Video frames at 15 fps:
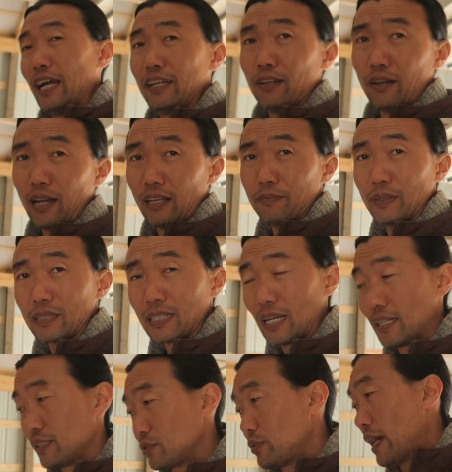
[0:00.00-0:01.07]
know I've been kind
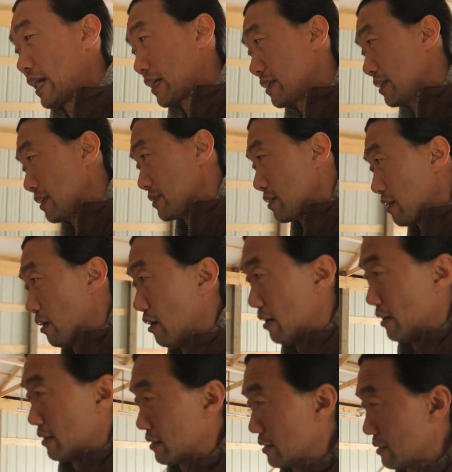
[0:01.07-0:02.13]
of dragging this
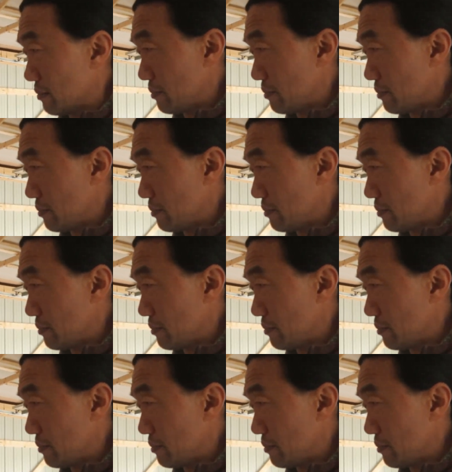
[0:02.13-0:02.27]
along,